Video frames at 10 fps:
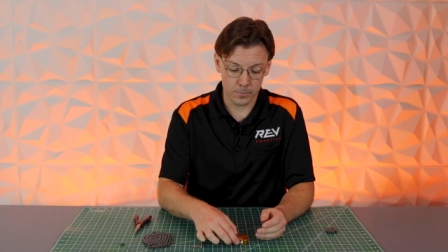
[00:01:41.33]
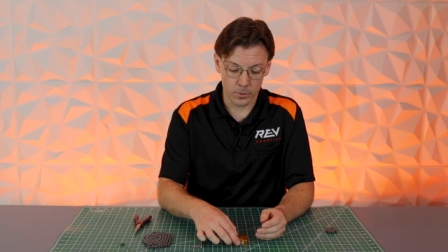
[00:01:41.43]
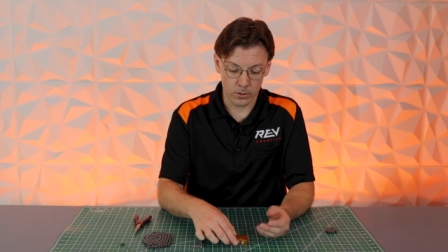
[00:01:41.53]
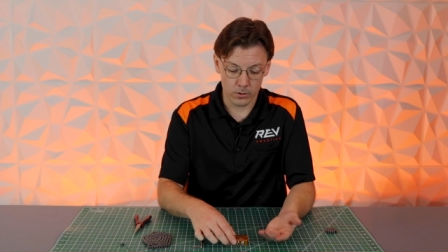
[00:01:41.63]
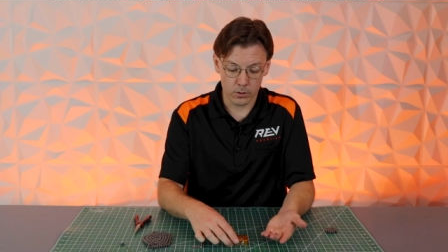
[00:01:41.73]

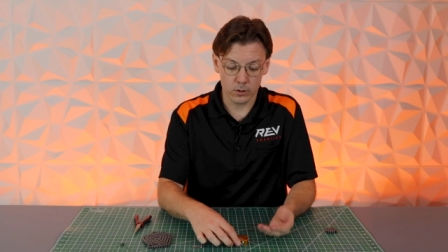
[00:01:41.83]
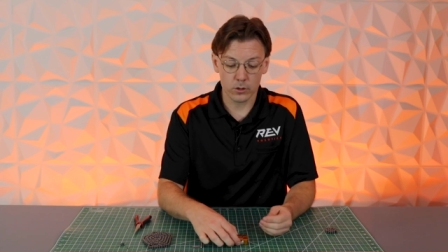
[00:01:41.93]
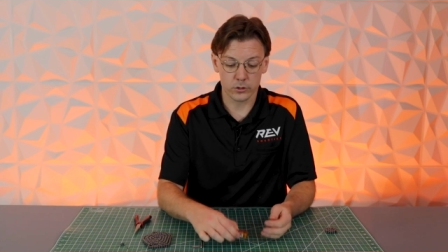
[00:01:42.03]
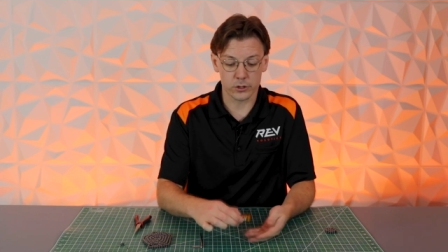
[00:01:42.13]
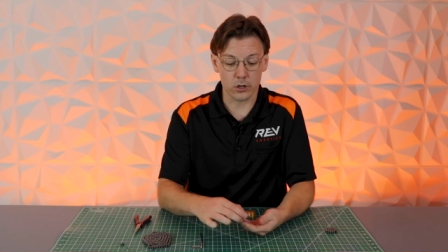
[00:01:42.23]

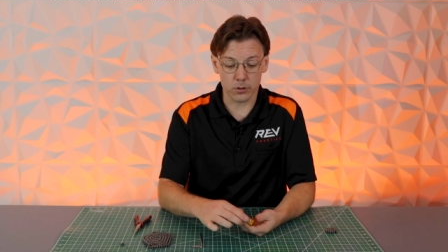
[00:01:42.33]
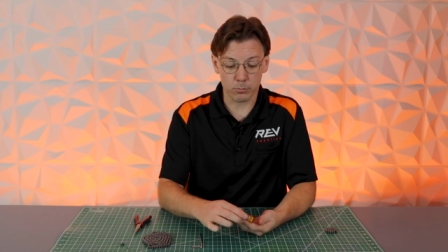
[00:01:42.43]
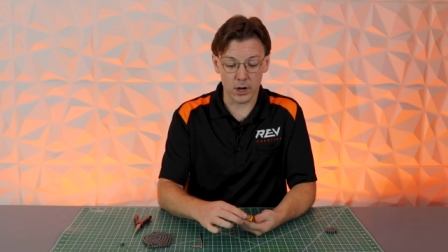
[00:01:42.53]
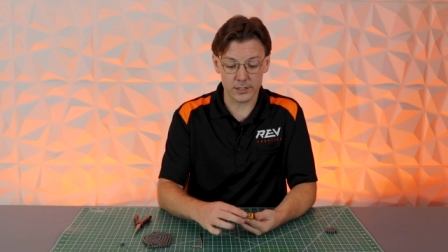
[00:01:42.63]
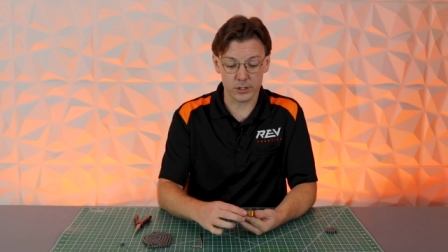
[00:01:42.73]
To start the
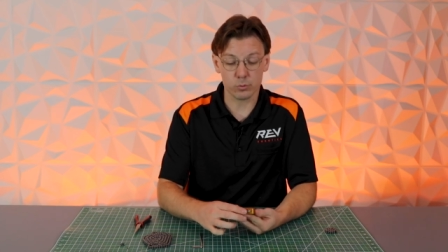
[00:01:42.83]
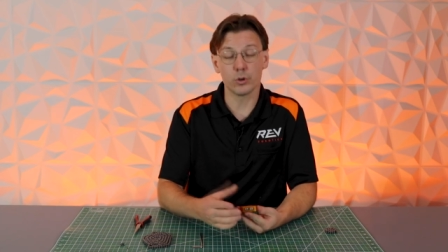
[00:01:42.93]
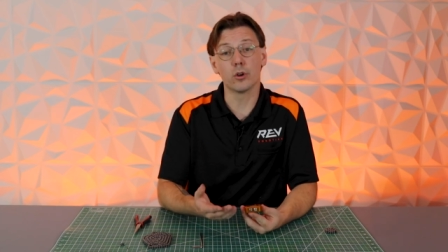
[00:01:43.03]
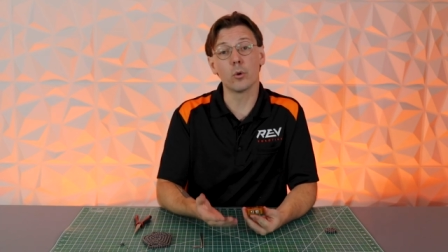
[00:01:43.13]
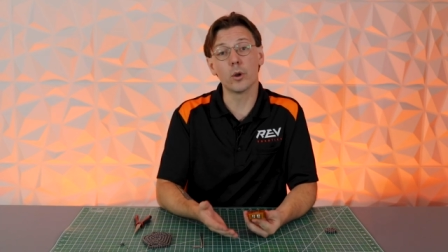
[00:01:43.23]
process,
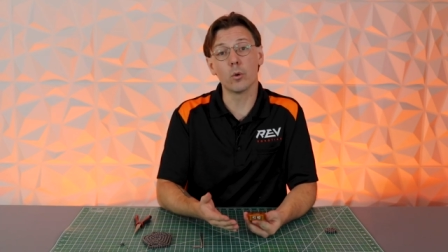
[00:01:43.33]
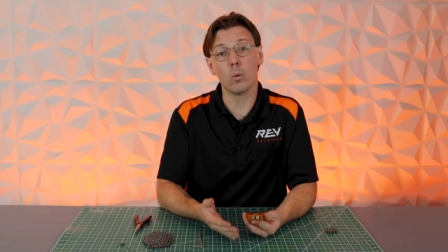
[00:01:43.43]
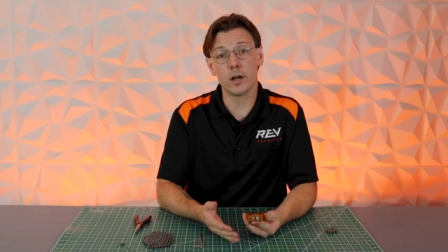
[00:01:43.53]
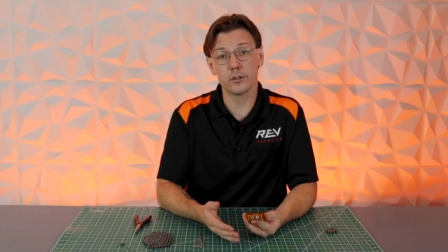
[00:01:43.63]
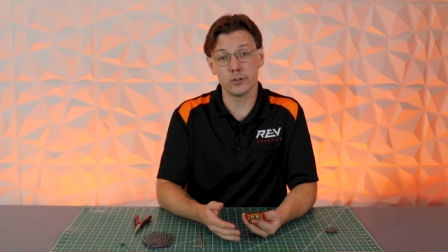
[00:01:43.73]
what you're going to
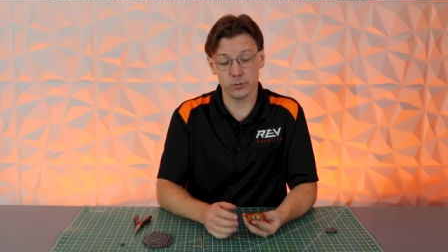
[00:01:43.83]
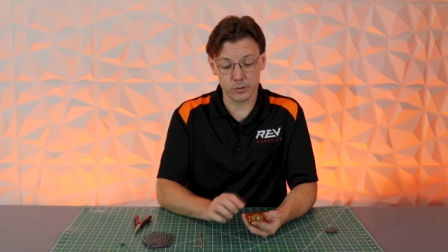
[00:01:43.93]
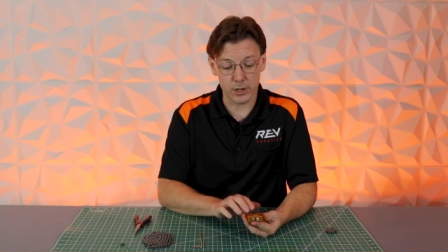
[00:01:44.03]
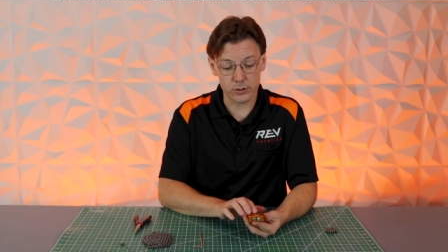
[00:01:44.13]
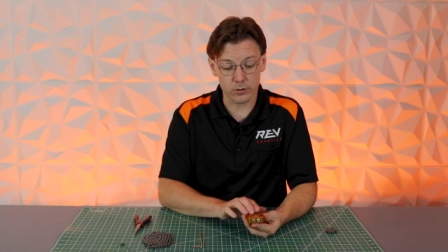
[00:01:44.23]
want to do
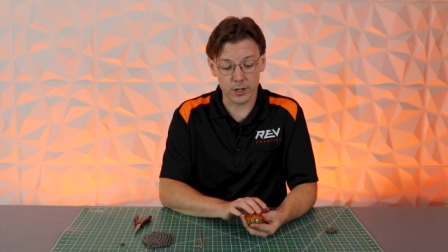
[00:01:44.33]
is make sure